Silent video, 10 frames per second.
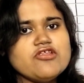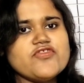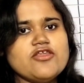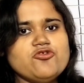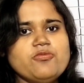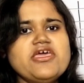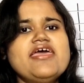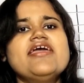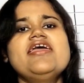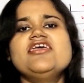will say to
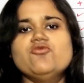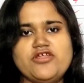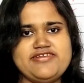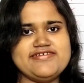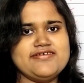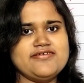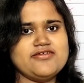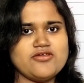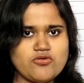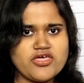be a unit.
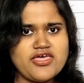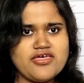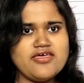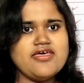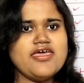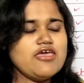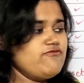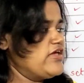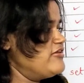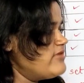Okay.
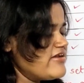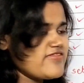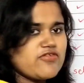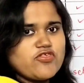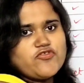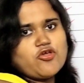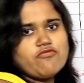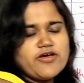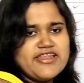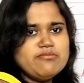If inverse exists of
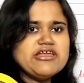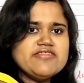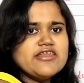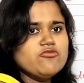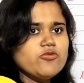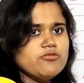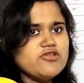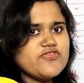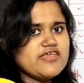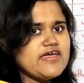our element, then we
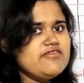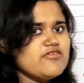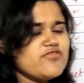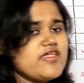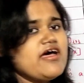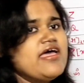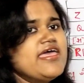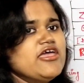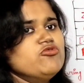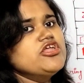will say that this is the
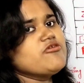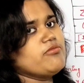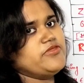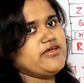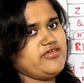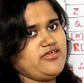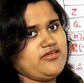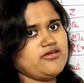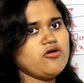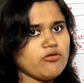unit of the ring
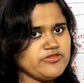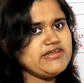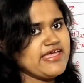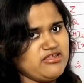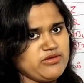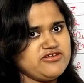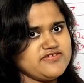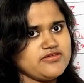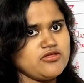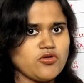of that element.
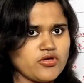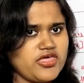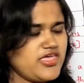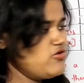Okay.